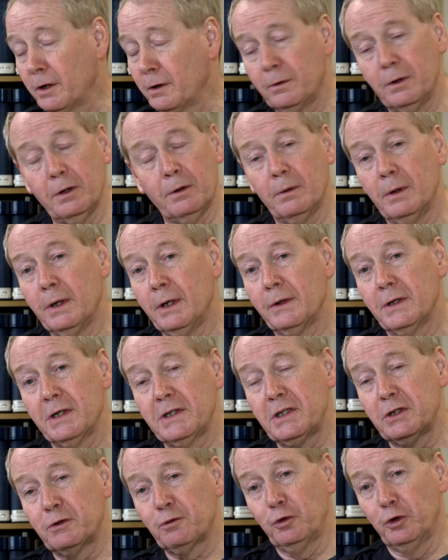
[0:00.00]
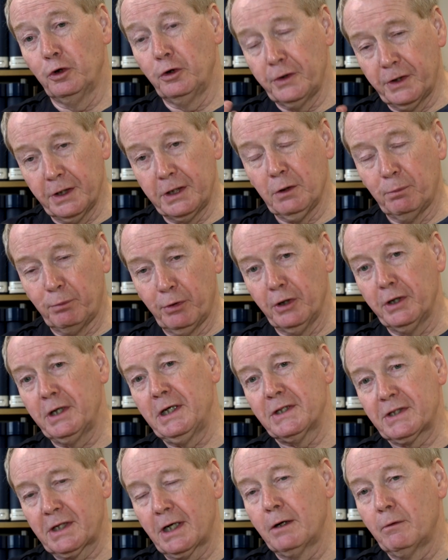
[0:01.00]
No. This is fluid that your body
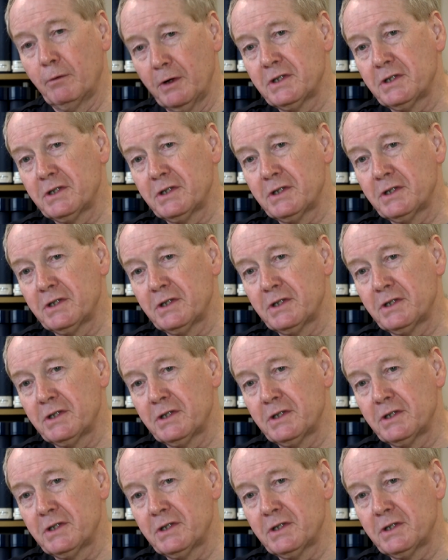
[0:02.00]
has kind of